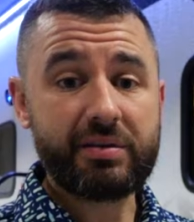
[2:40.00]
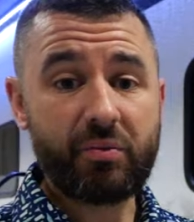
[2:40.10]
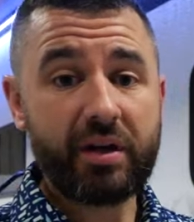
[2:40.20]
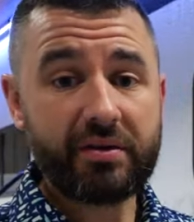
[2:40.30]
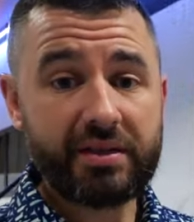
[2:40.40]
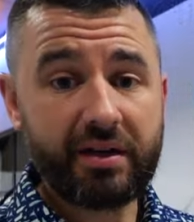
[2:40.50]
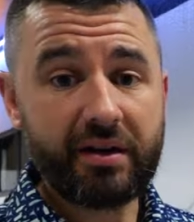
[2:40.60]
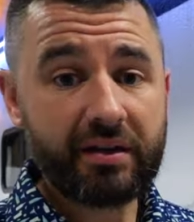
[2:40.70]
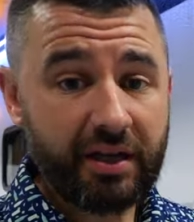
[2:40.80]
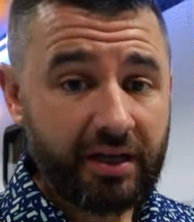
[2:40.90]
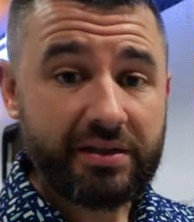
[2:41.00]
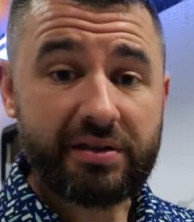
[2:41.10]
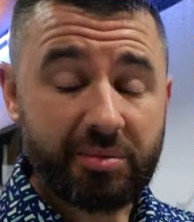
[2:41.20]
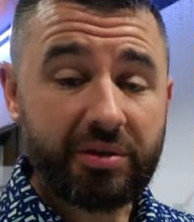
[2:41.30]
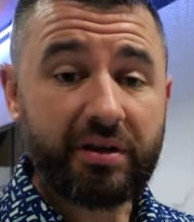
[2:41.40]
some wear and tear,
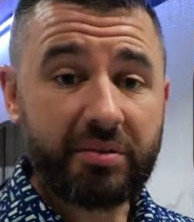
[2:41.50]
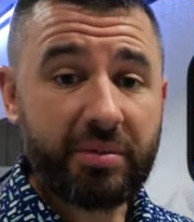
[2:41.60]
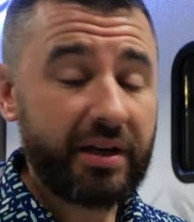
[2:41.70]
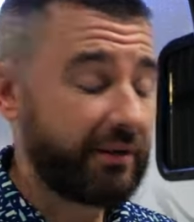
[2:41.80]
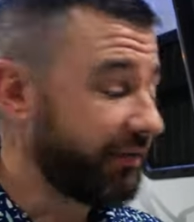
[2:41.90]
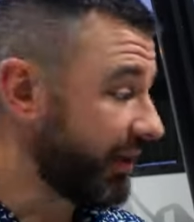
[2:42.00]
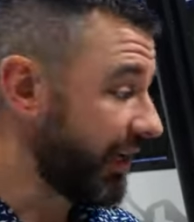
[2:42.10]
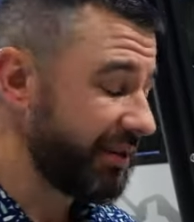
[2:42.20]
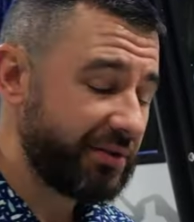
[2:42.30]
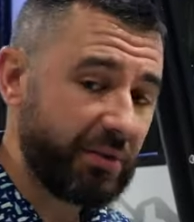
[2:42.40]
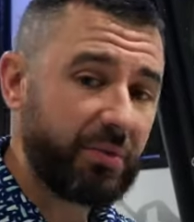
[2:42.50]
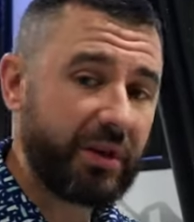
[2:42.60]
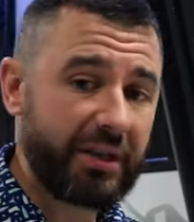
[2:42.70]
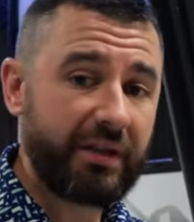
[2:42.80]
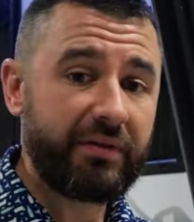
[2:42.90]
sleeping on the bed every night. So we
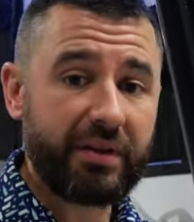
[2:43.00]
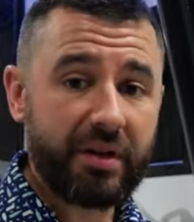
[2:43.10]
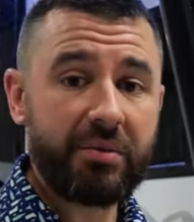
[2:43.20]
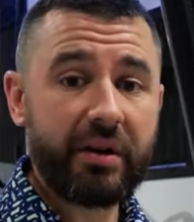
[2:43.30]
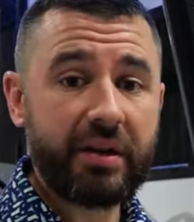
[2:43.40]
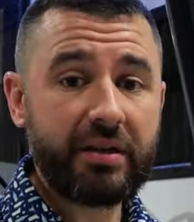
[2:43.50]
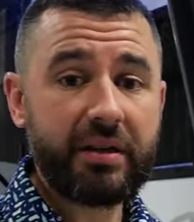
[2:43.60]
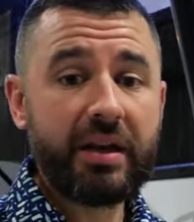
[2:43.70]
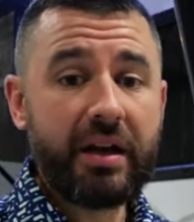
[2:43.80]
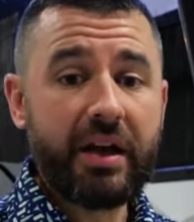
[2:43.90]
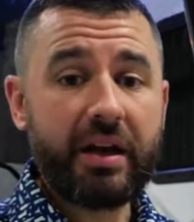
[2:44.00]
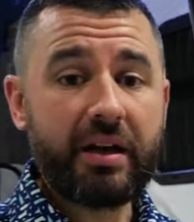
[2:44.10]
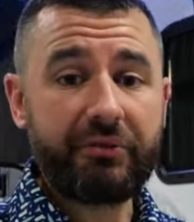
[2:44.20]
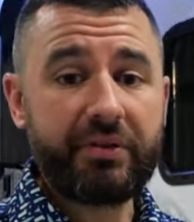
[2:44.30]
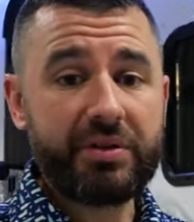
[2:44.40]
wanted to give you an upgraded
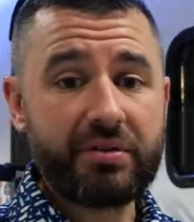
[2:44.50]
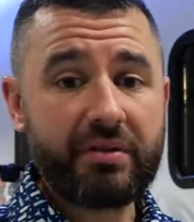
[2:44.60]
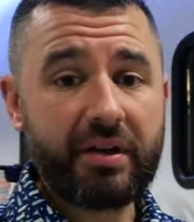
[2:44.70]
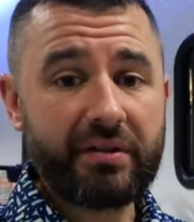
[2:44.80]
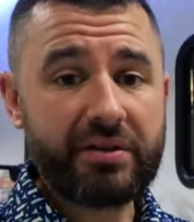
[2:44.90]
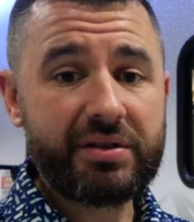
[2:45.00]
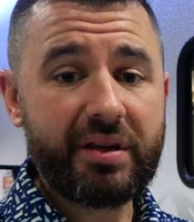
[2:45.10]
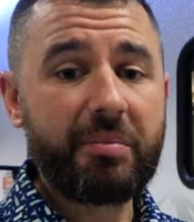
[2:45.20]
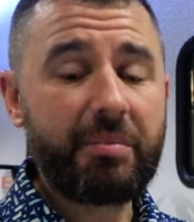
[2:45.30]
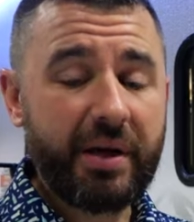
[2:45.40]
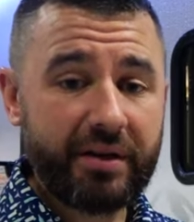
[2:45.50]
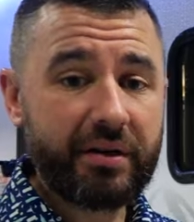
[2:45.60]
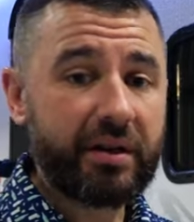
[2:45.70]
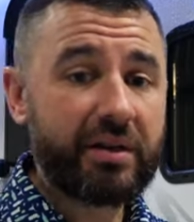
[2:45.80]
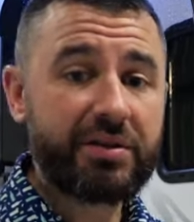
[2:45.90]
feature there, just a
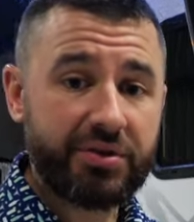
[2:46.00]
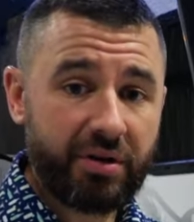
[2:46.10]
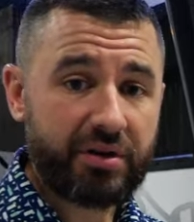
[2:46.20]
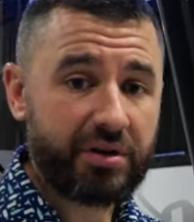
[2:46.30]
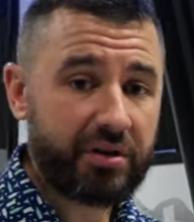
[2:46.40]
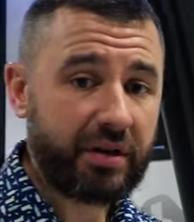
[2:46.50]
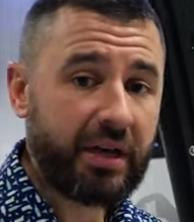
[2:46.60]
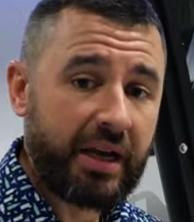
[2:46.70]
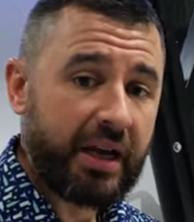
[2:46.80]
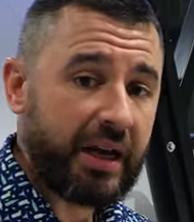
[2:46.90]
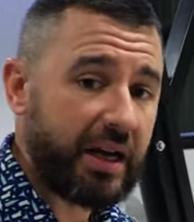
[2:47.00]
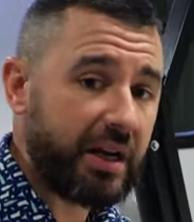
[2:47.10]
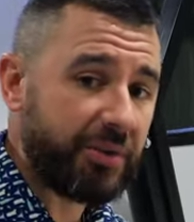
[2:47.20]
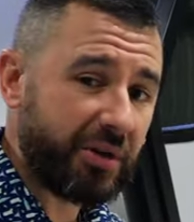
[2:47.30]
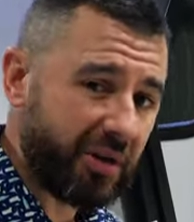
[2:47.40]
better structure
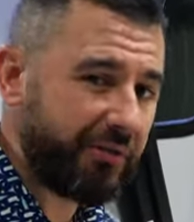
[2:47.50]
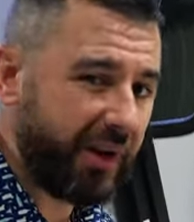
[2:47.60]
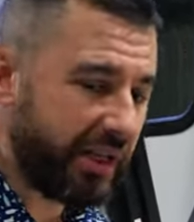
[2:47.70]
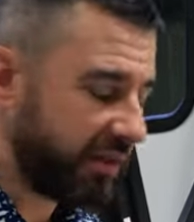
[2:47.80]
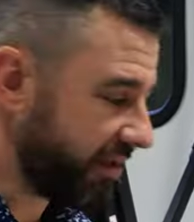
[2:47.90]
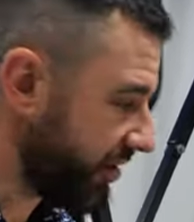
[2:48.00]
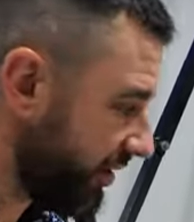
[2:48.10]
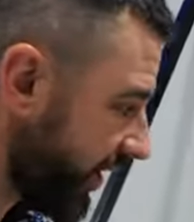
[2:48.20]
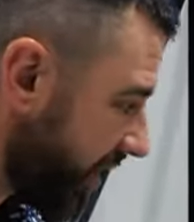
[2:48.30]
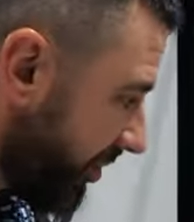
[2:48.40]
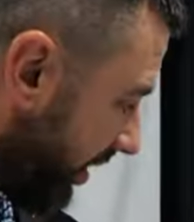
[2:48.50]
you're gonna find in the Surveyor